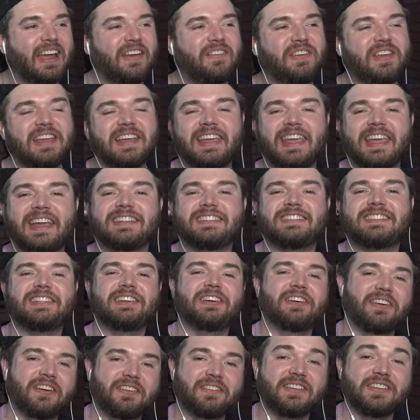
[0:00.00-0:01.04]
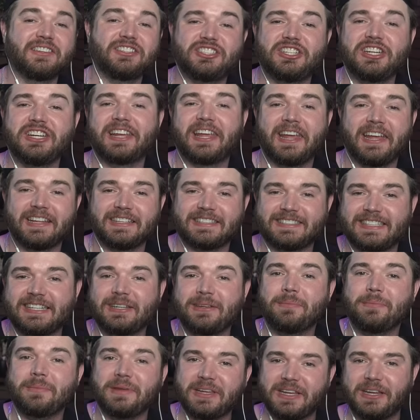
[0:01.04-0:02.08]
If he can't see her, then she can't see
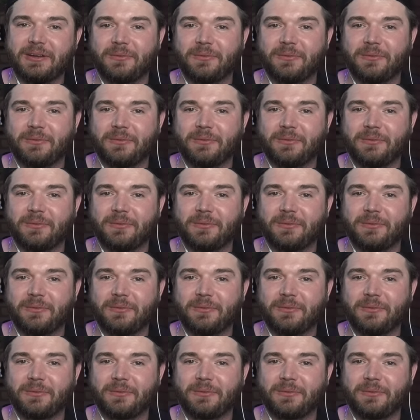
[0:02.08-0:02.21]
me,